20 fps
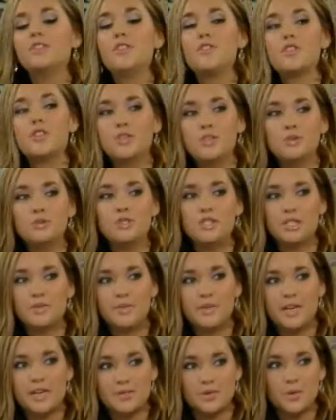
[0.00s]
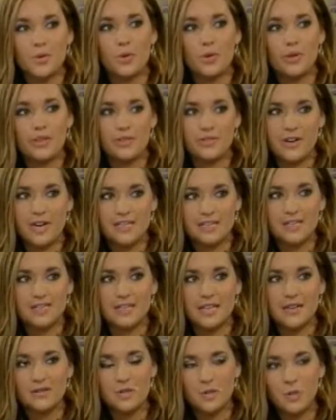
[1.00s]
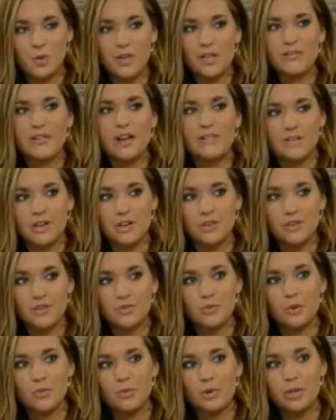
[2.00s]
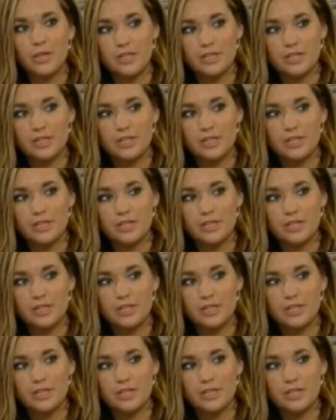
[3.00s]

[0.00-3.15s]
Two GPS recording devices out of 2,500 were put